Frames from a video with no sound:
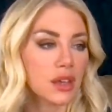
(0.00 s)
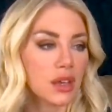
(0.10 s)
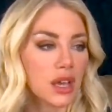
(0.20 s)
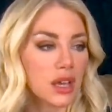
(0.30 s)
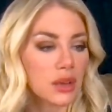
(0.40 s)

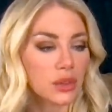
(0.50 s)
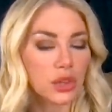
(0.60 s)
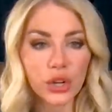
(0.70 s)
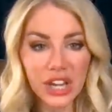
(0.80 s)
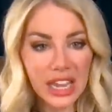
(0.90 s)
uh, uh,
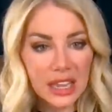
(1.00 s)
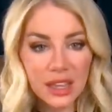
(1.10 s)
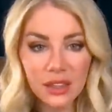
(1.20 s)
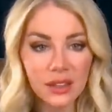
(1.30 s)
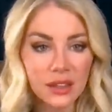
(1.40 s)

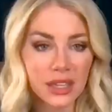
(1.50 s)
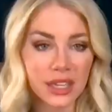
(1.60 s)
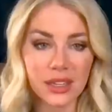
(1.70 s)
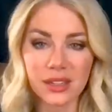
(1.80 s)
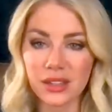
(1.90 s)
learning.
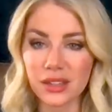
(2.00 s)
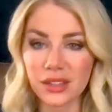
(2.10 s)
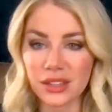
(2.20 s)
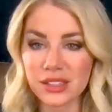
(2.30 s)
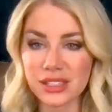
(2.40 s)
He
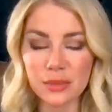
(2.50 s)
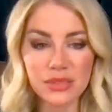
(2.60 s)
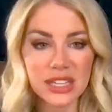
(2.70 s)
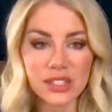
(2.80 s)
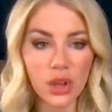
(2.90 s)
seems
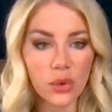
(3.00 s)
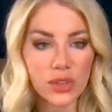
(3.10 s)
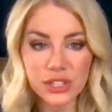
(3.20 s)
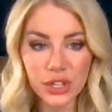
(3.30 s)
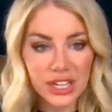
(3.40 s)
like he's
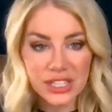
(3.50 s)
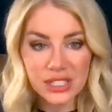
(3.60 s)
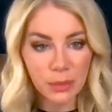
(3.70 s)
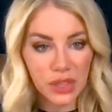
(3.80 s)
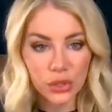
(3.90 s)
always learning
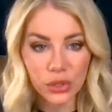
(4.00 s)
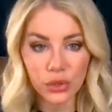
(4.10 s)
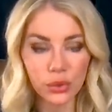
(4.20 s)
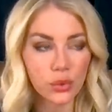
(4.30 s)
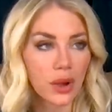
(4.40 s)
something
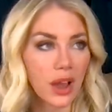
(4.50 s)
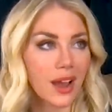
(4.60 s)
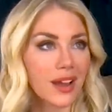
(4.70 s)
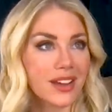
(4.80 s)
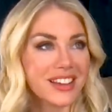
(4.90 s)
new.
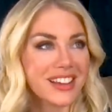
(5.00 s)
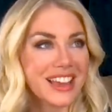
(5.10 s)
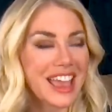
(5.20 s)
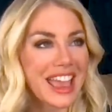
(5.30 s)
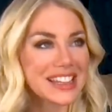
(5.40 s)
Uh,
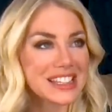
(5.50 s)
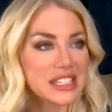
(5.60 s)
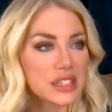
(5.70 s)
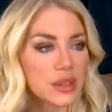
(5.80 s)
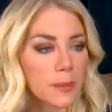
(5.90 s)
And
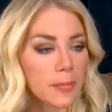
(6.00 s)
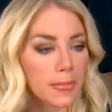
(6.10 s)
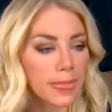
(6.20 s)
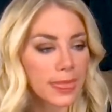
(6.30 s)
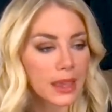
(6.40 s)

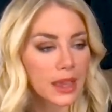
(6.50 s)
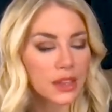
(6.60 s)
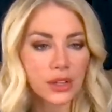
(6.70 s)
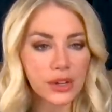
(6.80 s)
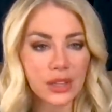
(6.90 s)
I
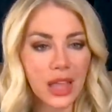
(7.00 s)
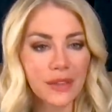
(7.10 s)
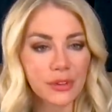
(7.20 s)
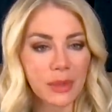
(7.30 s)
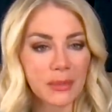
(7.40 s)
learned a
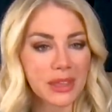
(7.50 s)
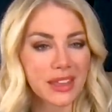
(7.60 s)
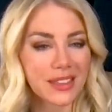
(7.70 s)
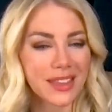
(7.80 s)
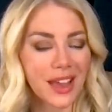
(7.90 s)
lot from him
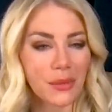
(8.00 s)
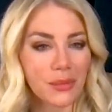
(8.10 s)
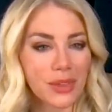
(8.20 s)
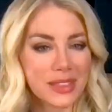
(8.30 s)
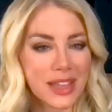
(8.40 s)
in that
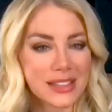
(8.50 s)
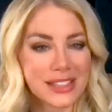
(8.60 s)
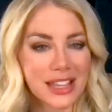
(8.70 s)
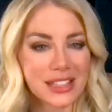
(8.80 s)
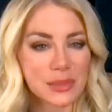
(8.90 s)
in that
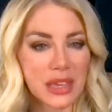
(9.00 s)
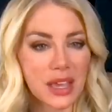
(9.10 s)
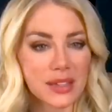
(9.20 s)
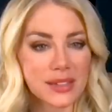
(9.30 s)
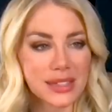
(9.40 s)
sense,
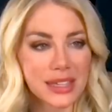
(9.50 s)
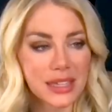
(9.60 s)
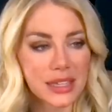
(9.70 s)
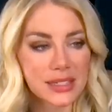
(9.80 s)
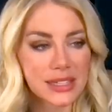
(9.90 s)
because he,
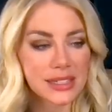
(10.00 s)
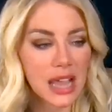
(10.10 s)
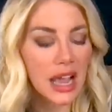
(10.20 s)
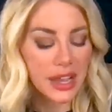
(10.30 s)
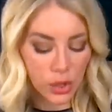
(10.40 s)
he's this
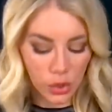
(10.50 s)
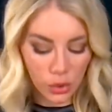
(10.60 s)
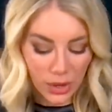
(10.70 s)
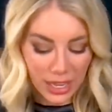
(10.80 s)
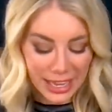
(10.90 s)
guy
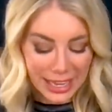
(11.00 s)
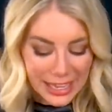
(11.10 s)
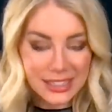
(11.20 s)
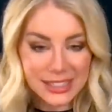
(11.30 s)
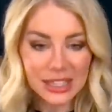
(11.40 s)
who
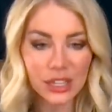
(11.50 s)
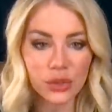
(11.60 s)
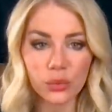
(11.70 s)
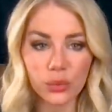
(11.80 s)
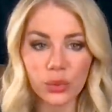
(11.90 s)
is
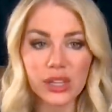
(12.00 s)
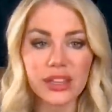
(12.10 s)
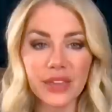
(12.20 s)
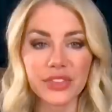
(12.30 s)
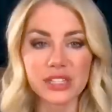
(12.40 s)

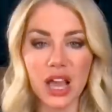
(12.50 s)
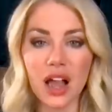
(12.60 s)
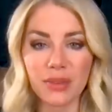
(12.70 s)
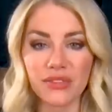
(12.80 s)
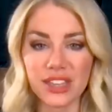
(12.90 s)
really at the
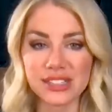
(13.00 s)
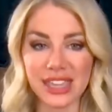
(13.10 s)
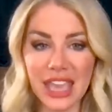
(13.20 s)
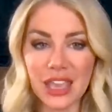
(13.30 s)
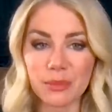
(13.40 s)
top of his
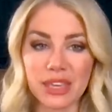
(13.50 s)
game.